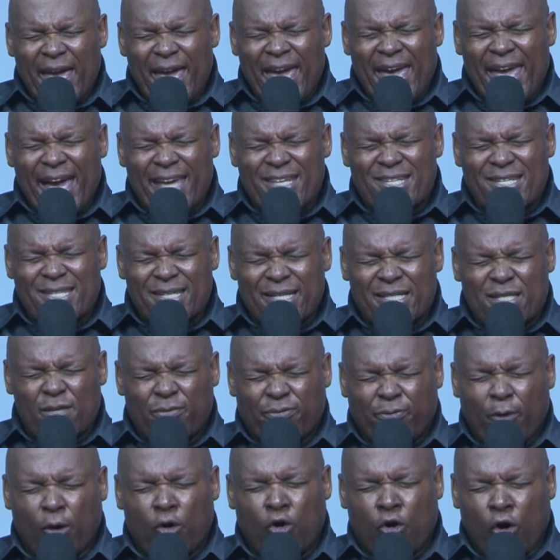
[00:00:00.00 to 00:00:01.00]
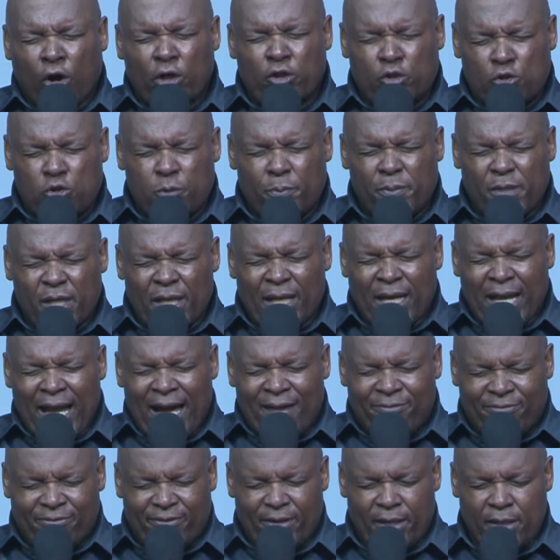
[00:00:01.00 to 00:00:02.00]
AICT for God to be a
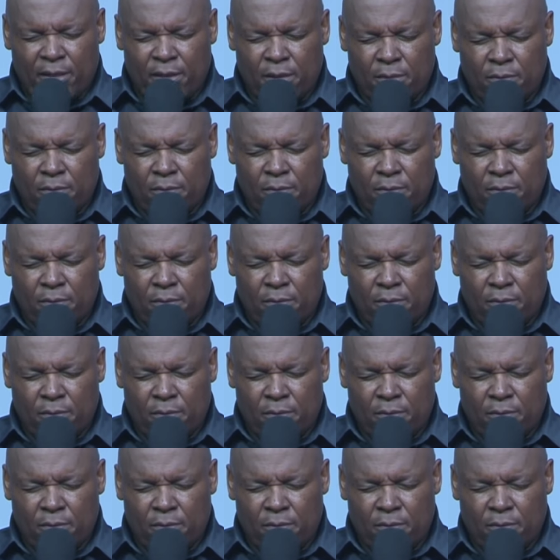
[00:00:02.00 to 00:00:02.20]
lover.